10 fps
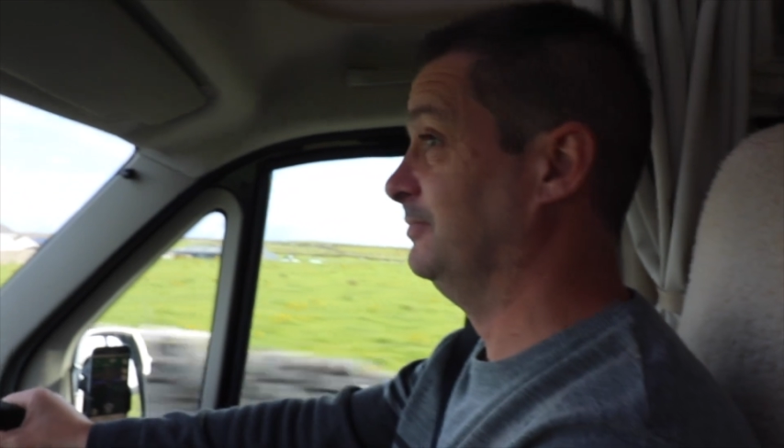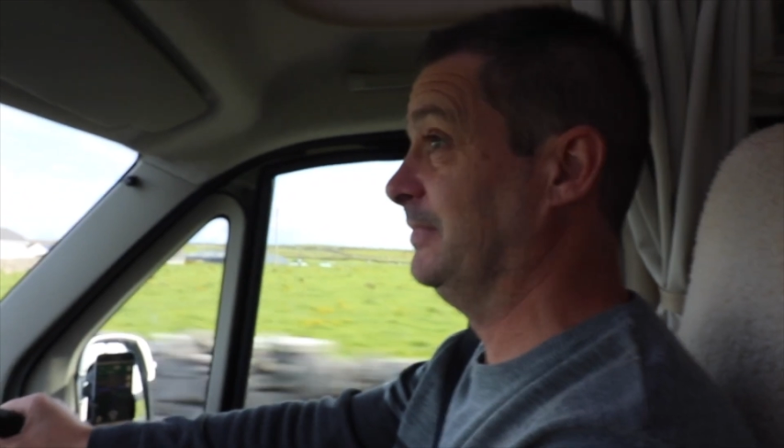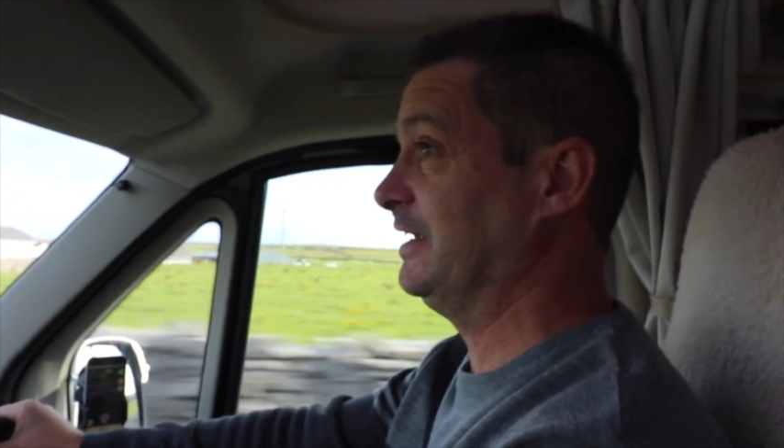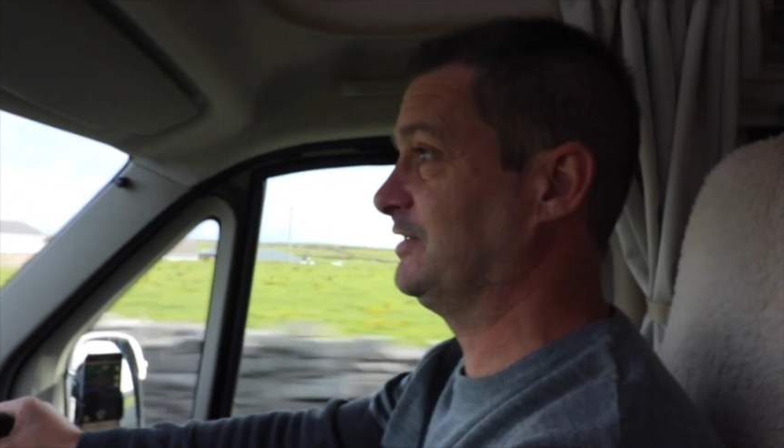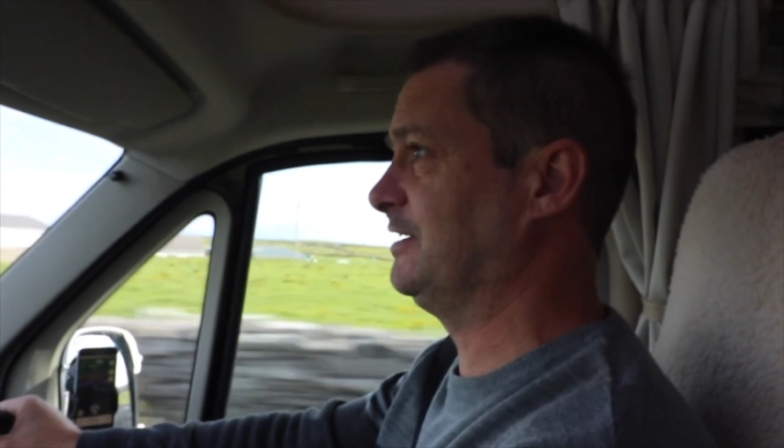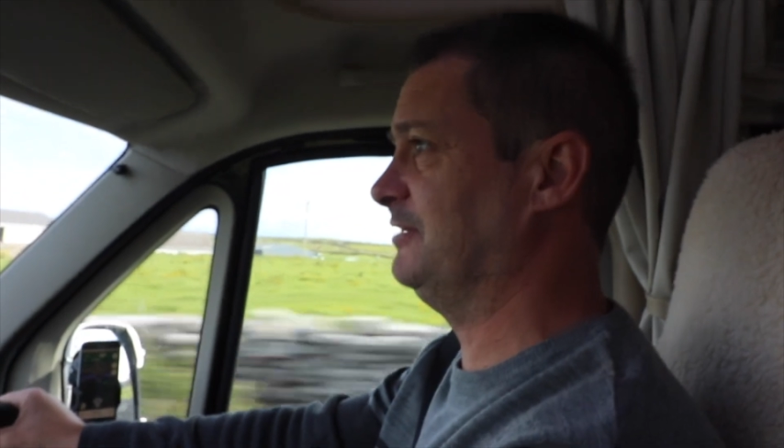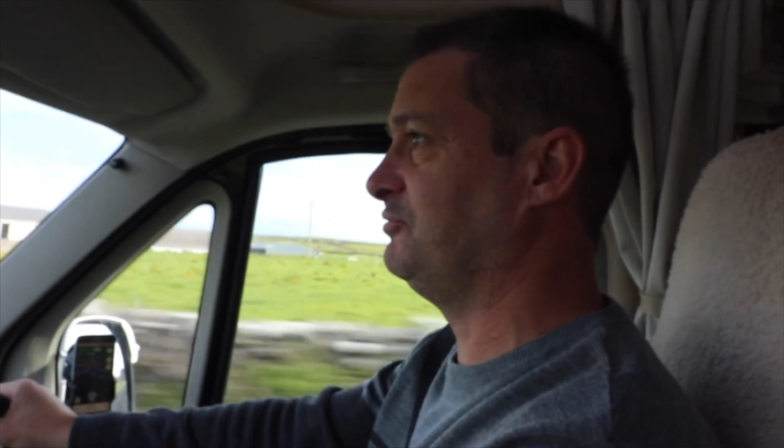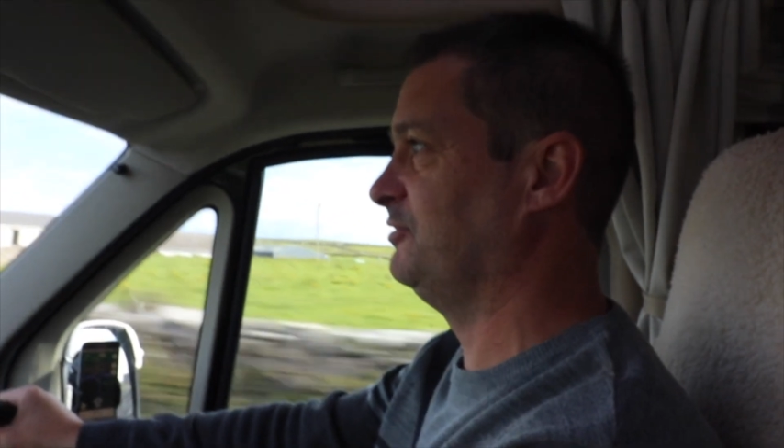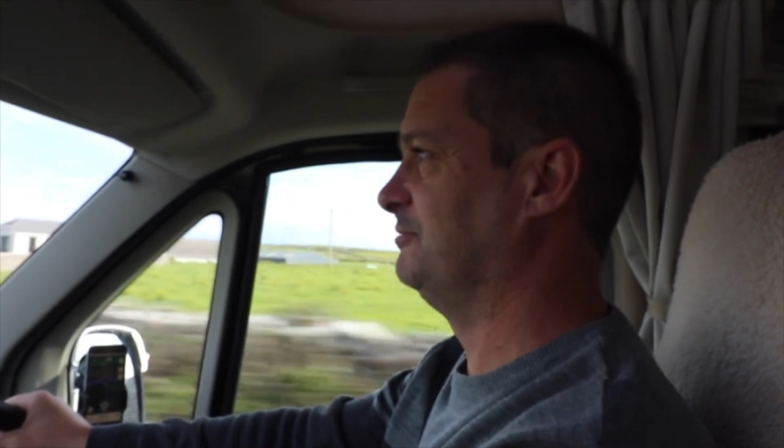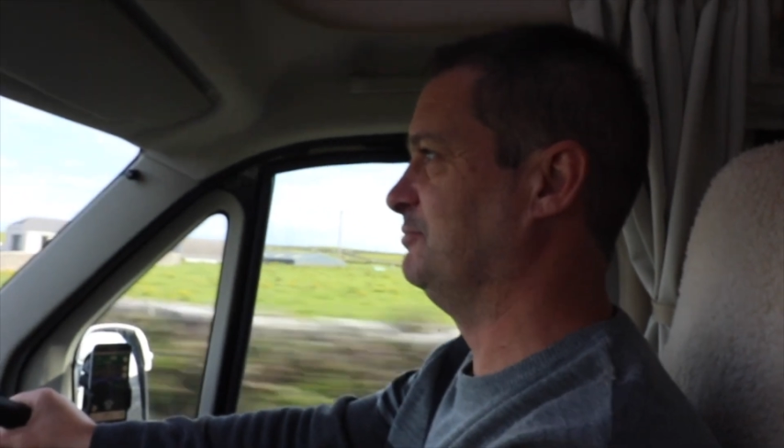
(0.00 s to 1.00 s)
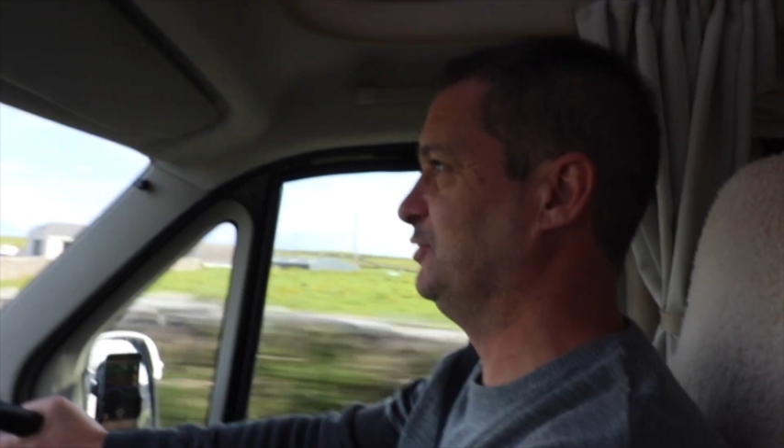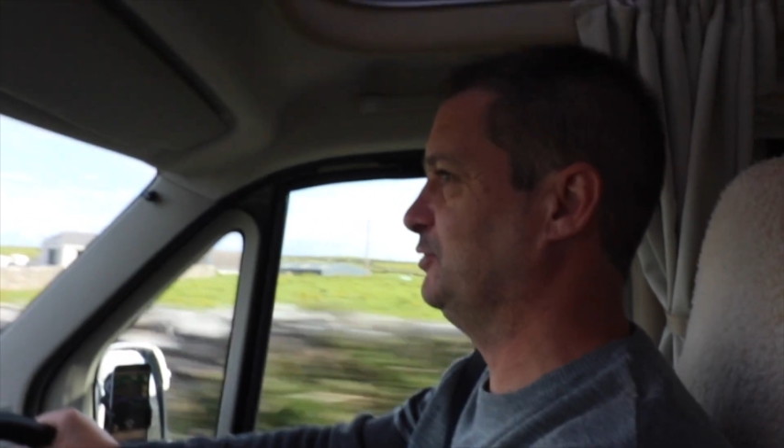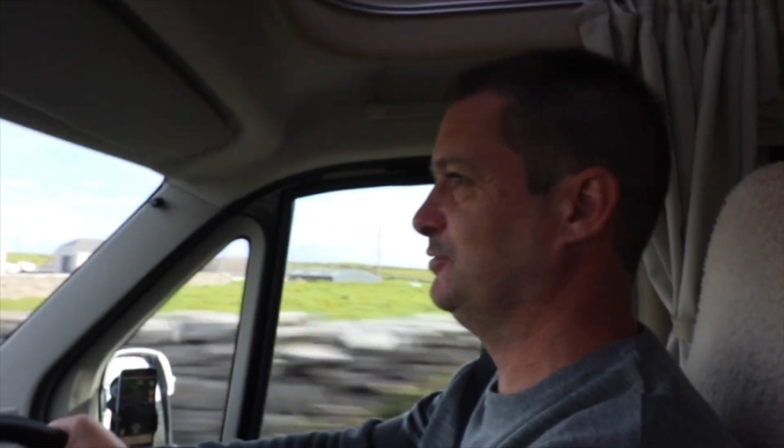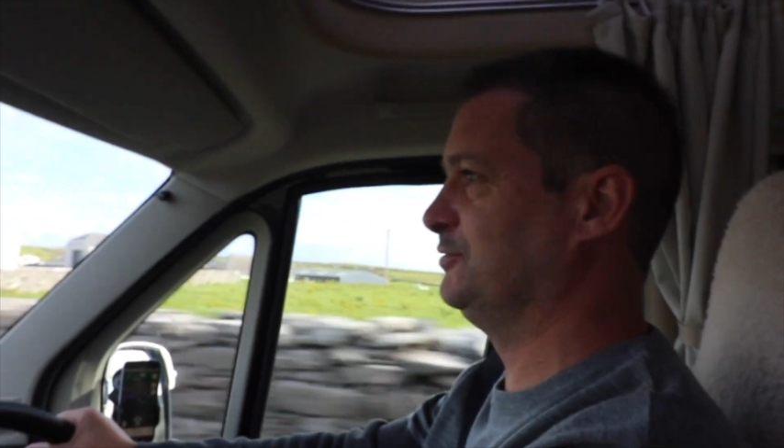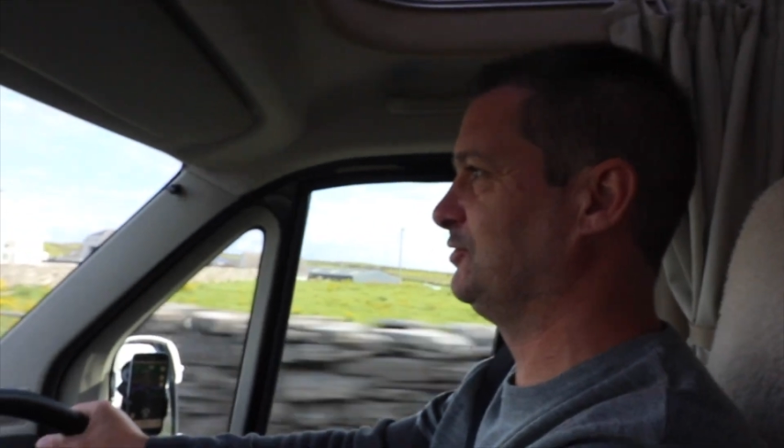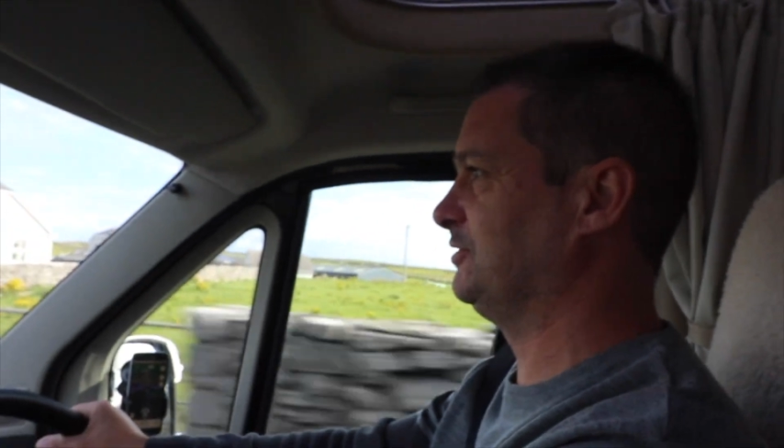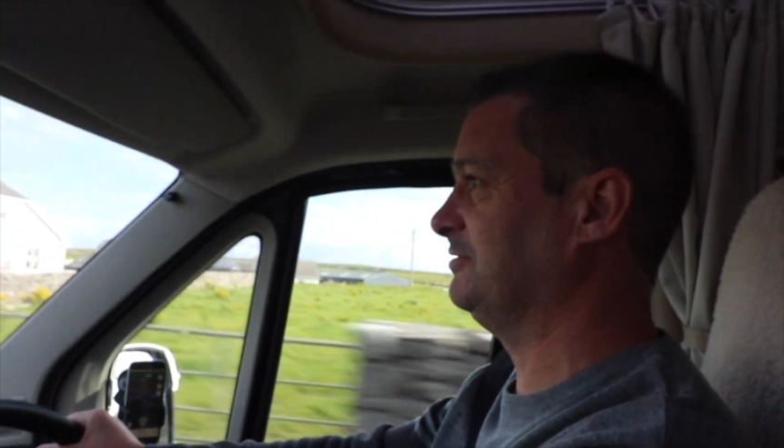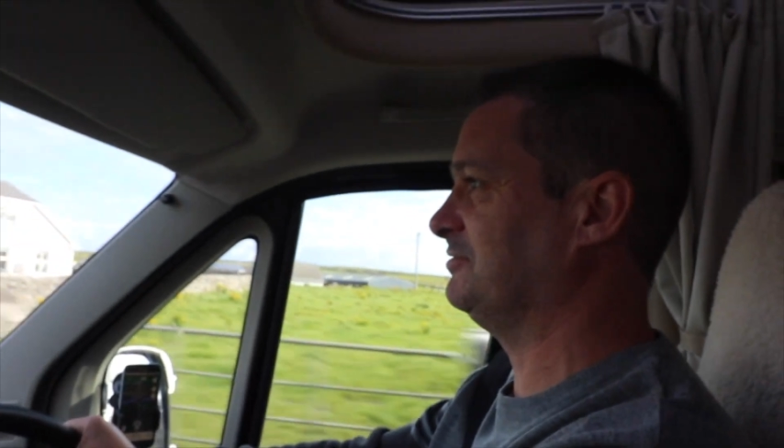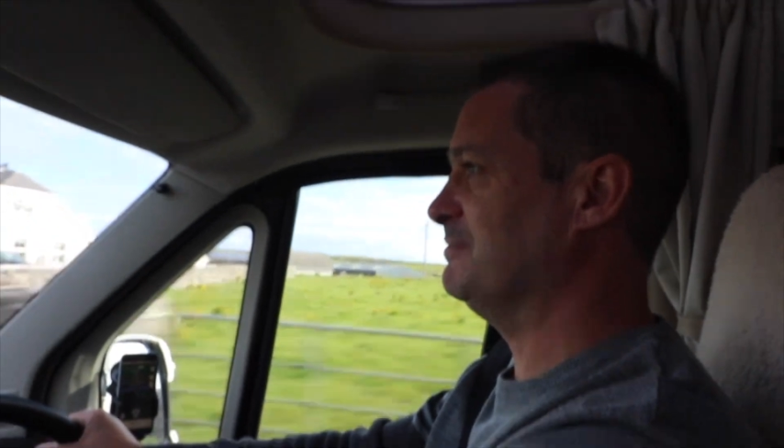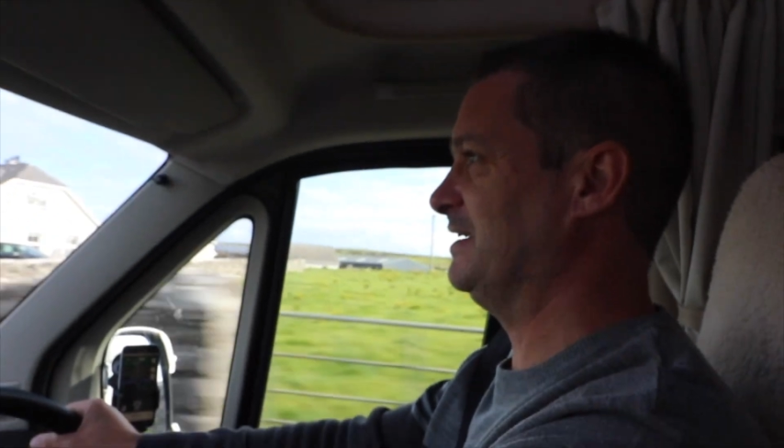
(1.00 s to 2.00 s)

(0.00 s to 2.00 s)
massive,